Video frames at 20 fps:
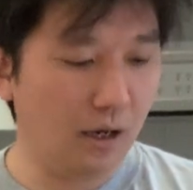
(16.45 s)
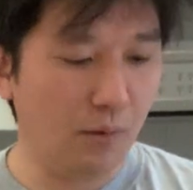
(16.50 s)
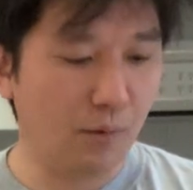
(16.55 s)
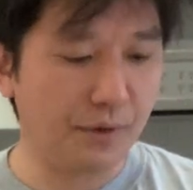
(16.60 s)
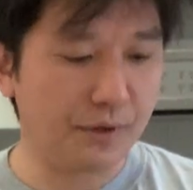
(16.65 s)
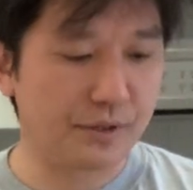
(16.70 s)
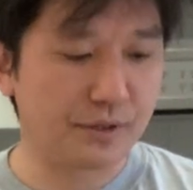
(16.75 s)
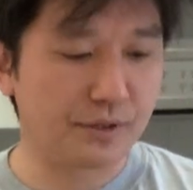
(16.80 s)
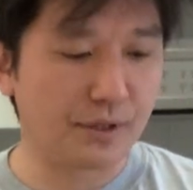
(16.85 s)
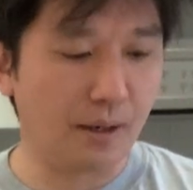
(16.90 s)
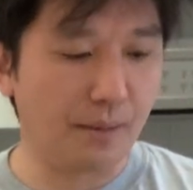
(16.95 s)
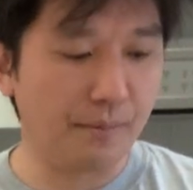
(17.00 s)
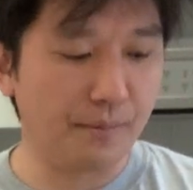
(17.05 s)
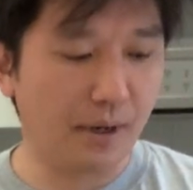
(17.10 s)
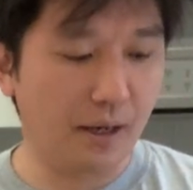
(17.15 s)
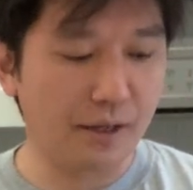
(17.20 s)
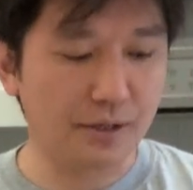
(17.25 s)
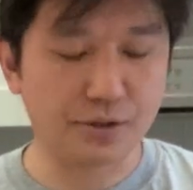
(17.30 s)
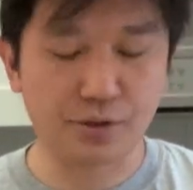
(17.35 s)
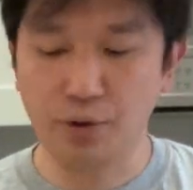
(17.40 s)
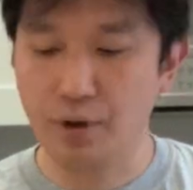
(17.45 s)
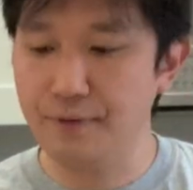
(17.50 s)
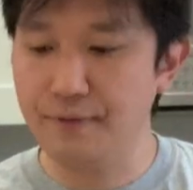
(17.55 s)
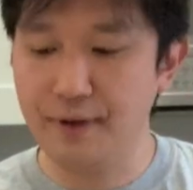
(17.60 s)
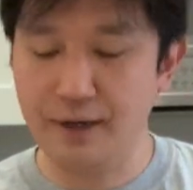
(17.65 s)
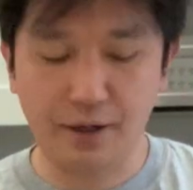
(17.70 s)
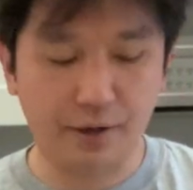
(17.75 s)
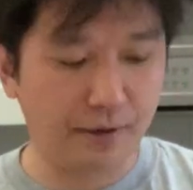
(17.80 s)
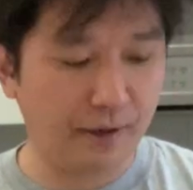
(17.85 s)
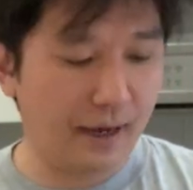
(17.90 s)
with some soy
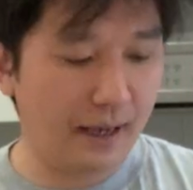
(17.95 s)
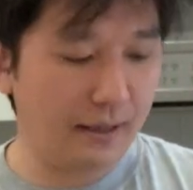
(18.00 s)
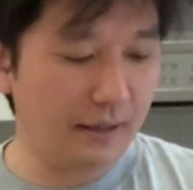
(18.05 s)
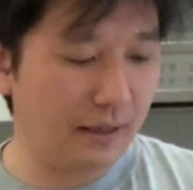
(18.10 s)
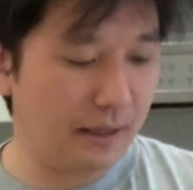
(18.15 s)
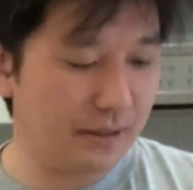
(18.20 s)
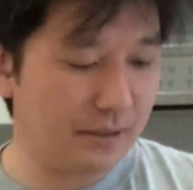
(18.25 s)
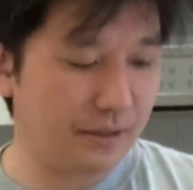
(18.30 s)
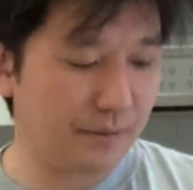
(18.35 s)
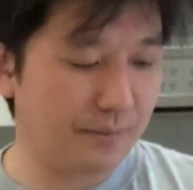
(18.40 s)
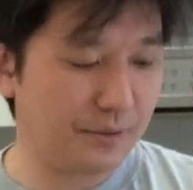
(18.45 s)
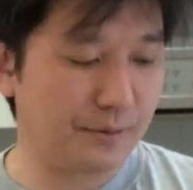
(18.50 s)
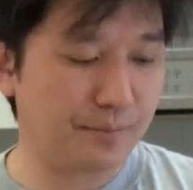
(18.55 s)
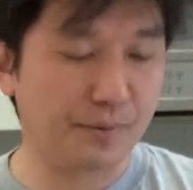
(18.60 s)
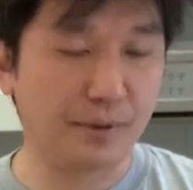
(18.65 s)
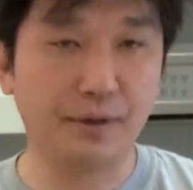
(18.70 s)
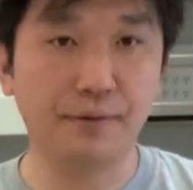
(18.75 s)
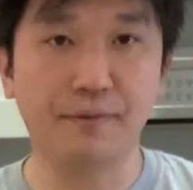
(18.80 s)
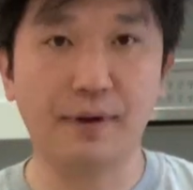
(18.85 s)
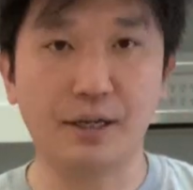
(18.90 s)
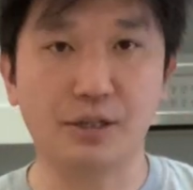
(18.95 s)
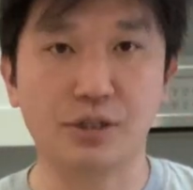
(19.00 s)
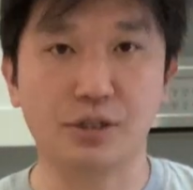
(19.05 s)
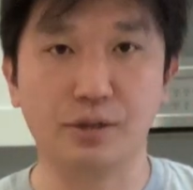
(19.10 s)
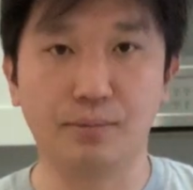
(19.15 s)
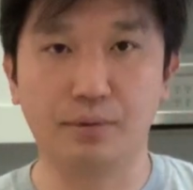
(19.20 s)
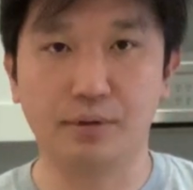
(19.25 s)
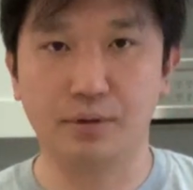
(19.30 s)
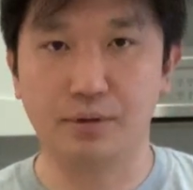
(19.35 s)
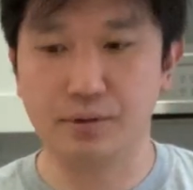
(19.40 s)
vinaigrette and some spring
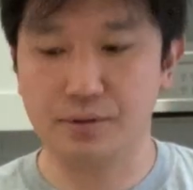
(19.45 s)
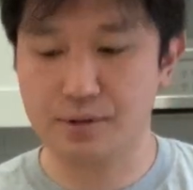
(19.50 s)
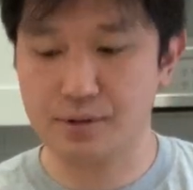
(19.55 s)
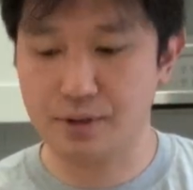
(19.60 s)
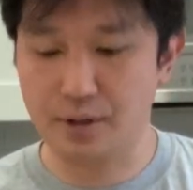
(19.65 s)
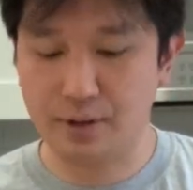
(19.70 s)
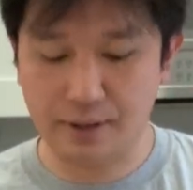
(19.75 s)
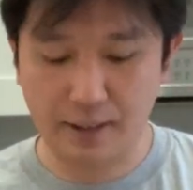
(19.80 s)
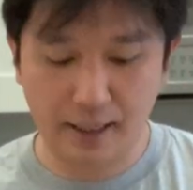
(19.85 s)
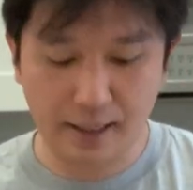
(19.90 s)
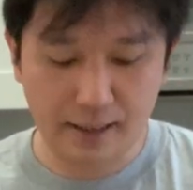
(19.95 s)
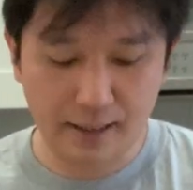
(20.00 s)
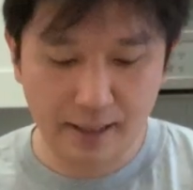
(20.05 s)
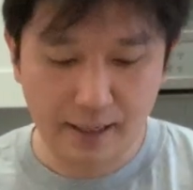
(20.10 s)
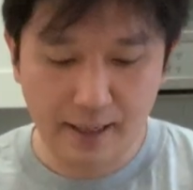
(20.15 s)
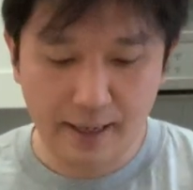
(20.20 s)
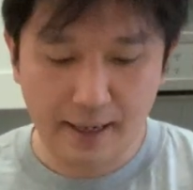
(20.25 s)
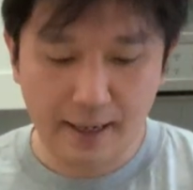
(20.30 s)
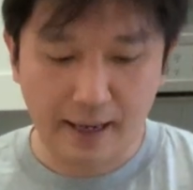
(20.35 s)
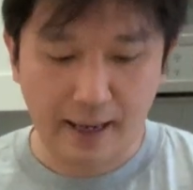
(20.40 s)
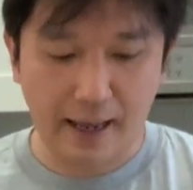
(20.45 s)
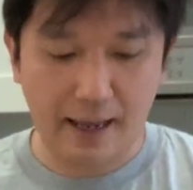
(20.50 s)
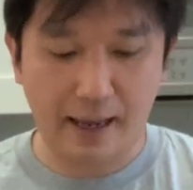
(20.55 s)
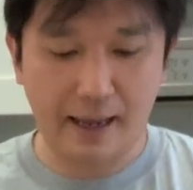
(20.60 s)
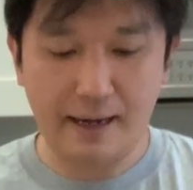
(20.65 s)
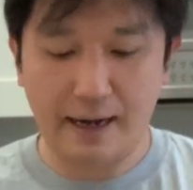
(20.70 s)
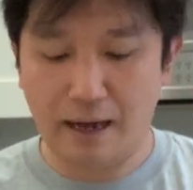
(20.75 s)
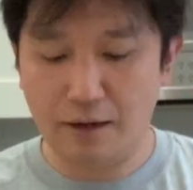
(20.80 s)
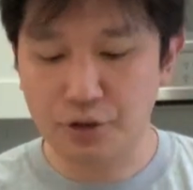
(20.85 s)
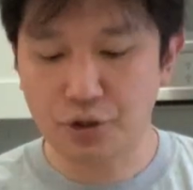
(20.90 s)
vegetables, okay?
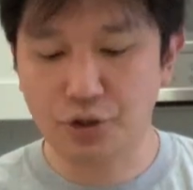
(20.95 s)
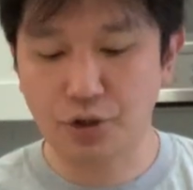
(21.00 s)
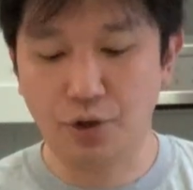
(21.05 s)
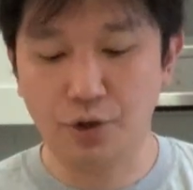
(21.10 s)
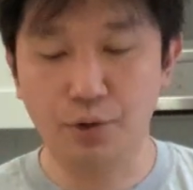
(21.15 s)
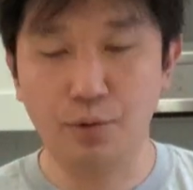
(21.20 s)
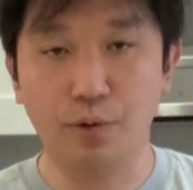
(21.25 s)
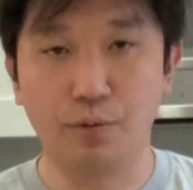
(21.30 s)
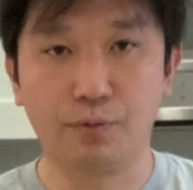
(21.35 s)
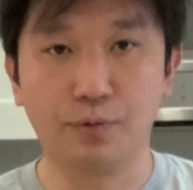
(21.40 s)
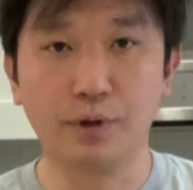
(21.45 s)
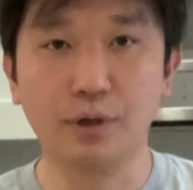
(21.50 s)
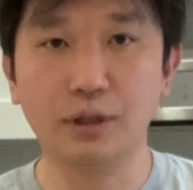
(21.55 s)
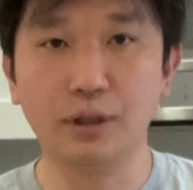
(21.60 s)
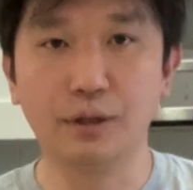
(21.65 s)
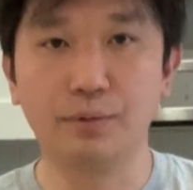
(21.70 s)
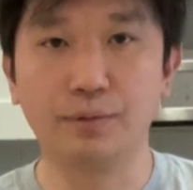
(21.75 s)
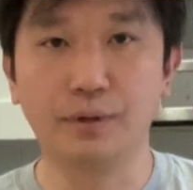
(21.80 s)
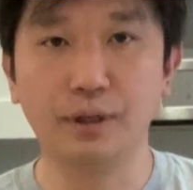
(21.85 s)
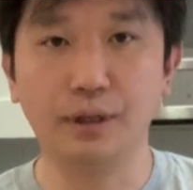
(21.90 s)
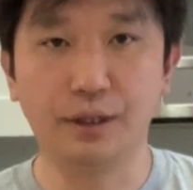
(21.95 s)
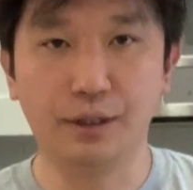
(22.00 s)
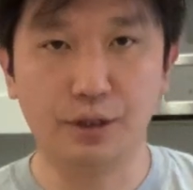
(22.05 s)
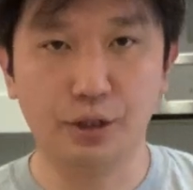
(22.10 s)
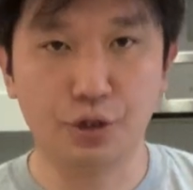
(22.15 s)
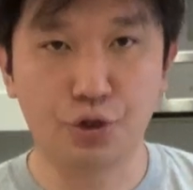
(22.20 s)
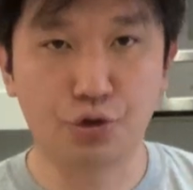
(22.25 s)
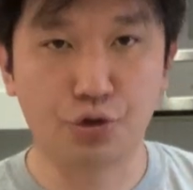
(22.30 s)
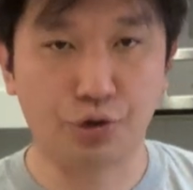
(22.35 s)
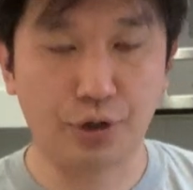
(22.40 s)
And I'll show you a really
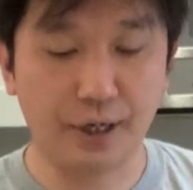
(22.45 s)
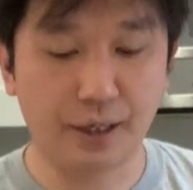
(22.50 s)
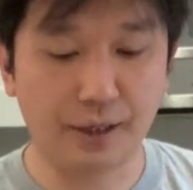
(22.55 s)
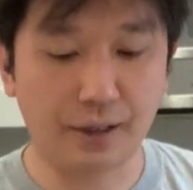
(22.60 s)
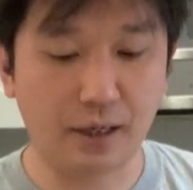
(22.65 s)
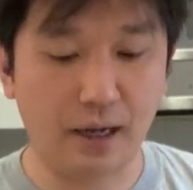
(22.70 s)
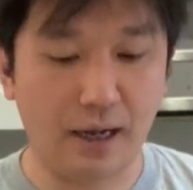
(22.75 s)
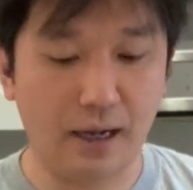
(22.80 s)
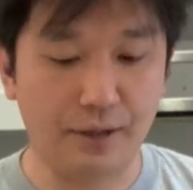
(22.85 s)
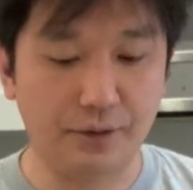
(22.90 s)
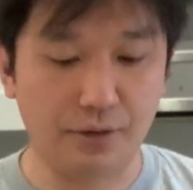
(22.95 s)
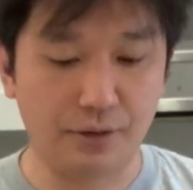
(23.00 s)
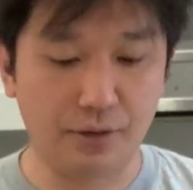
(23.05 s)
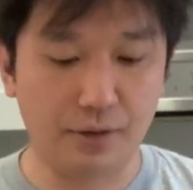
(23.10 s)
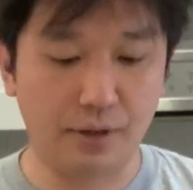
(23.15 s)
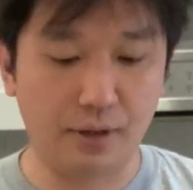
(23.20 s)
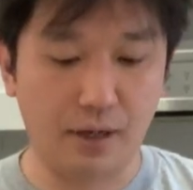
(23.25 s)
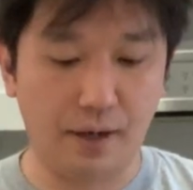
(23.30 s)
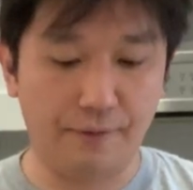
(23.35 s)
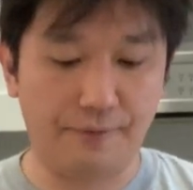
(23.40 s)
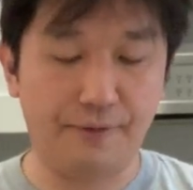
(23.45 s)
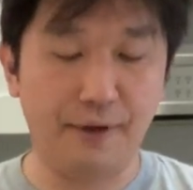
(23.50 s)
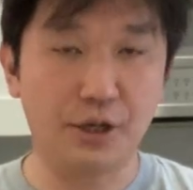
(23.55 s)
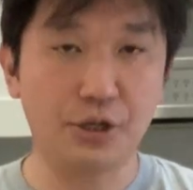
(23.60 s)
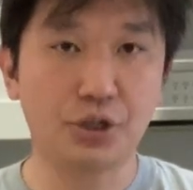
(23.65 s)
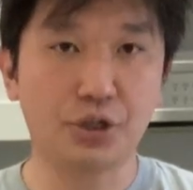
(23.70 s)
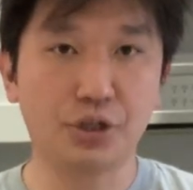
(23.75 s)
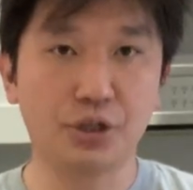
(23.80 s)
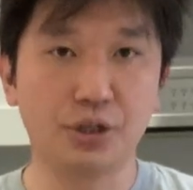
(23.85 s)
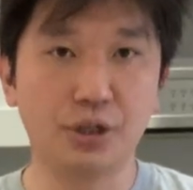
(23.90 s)
good trick on your
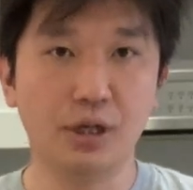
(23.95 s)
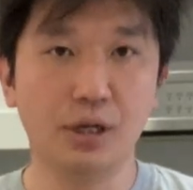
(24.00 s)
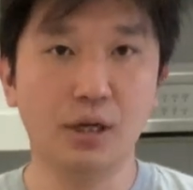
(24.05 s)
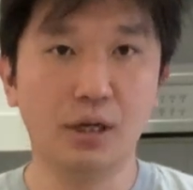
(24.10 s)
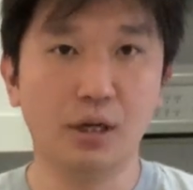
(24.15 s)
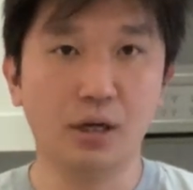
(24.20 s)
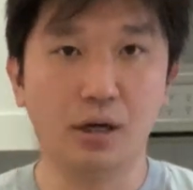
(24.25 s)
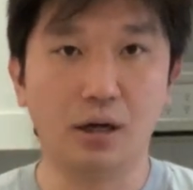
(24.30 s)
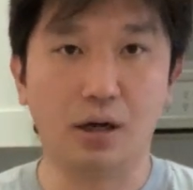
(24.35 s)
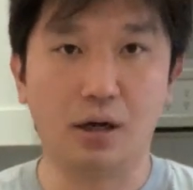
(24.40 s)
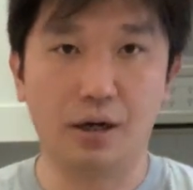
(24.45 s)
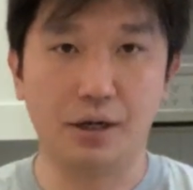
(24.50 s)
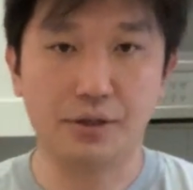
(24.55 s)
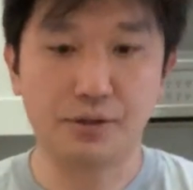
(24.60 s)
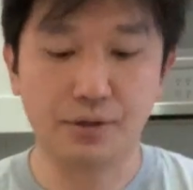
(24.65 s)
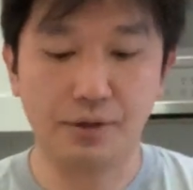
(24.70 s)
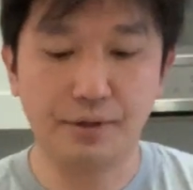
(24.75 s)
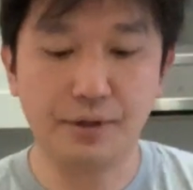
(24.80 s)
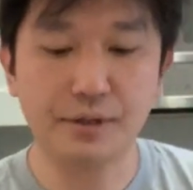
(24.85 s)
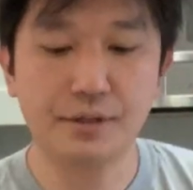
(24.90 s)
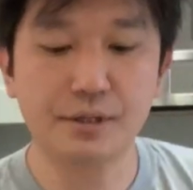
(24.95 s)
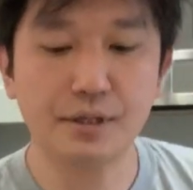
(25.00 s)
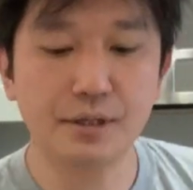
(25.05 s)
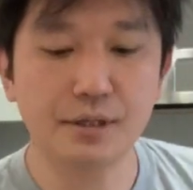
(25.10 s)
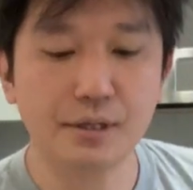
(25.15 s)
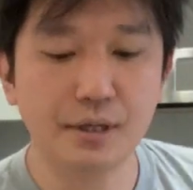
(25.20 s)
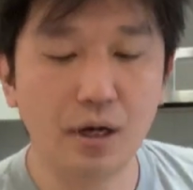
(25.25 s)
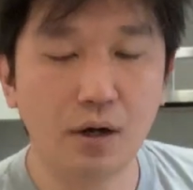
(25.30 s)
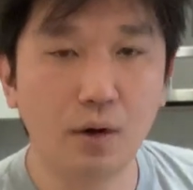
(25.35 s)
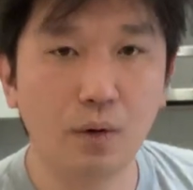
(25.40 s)
fish. Alright, so this
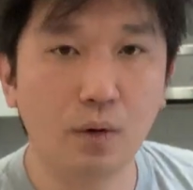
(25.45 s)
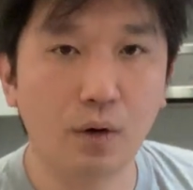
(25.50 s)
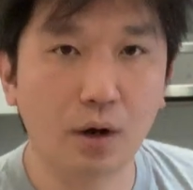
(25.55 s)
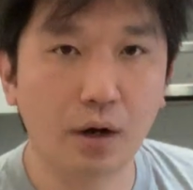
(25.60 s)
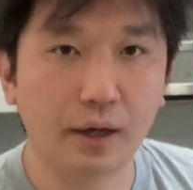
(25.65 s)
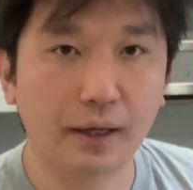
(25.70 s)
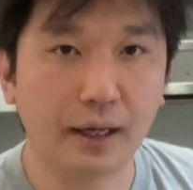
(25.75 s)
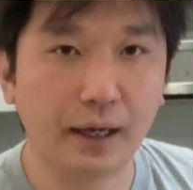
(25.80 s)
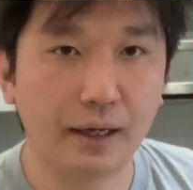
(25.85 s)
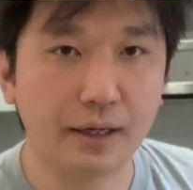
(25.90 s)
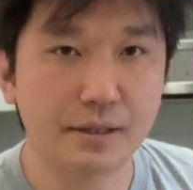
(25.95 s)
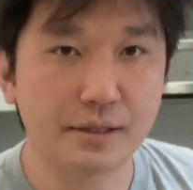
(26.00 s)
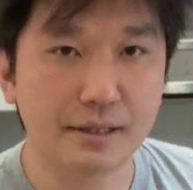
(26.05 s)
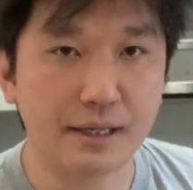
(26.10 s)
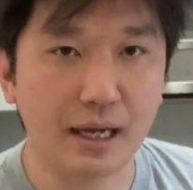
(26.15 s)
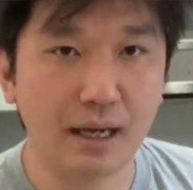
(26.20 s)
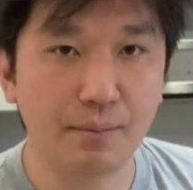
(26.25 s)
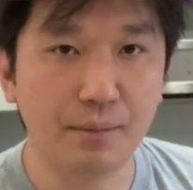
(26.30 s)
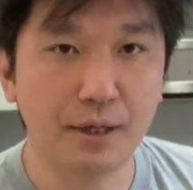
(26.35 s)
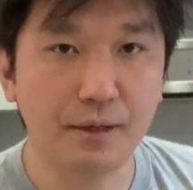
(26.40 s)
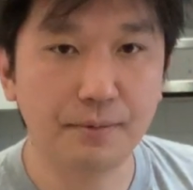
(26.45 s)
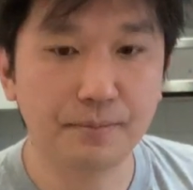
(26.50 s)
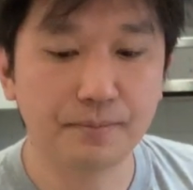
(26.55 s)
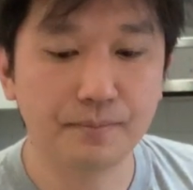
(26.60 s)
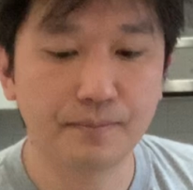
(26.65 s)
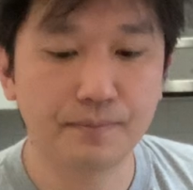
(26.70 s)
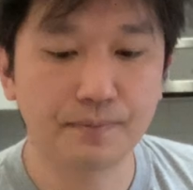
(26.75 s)
is Ora King salmon,